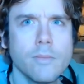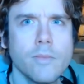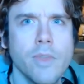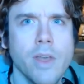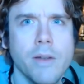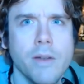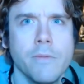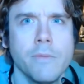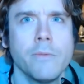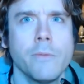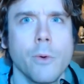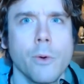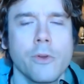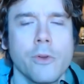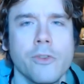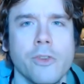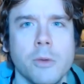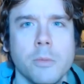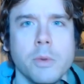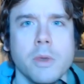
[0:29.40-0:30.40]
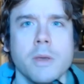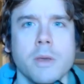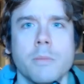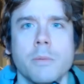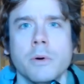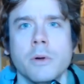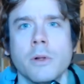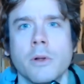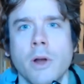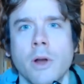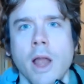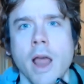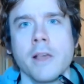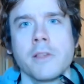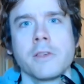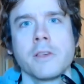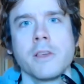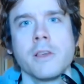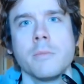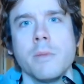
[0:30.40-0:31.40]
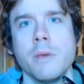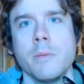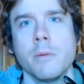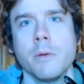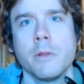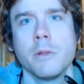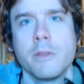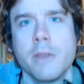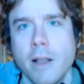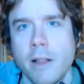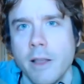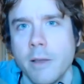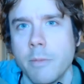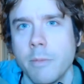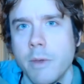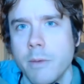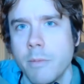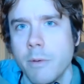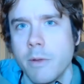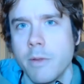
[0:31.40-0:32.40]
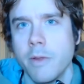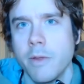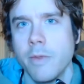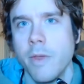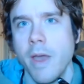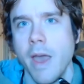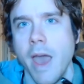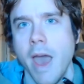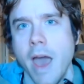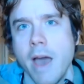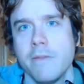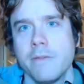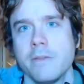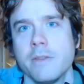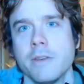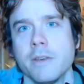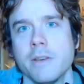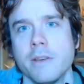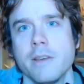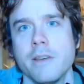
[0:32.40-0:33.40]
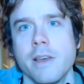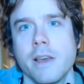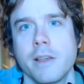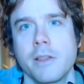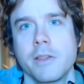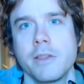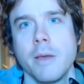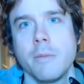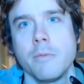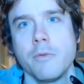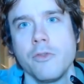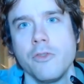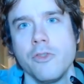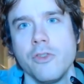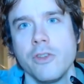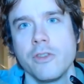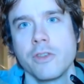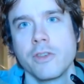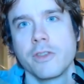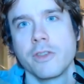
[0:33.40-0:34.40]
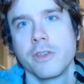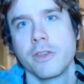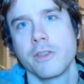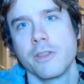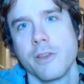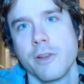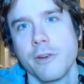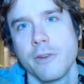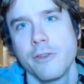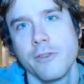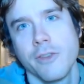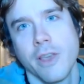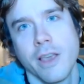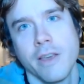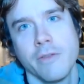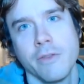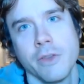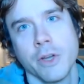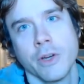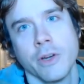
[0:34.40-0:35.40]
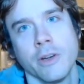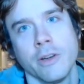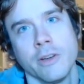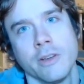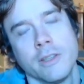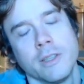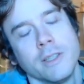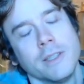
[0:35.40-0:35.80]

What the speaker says: then forcing people or asking people, telling people that they have to accept Jesus as their savior.